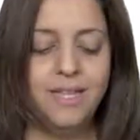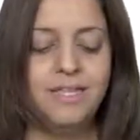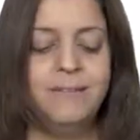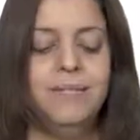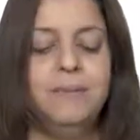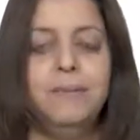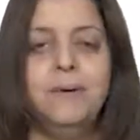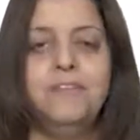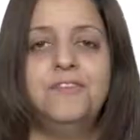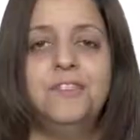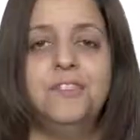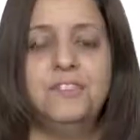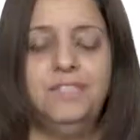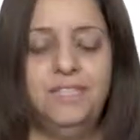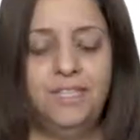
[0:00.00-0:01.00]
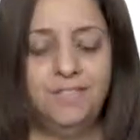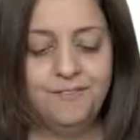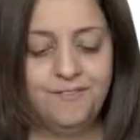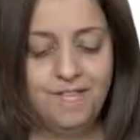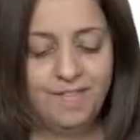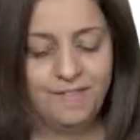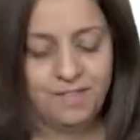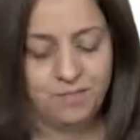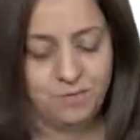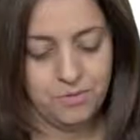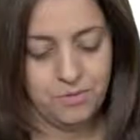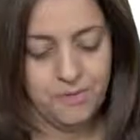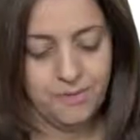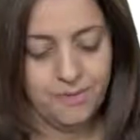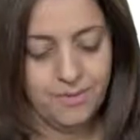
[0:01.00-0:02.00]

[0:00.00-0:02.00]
and the minimum of 14, 5, and 2.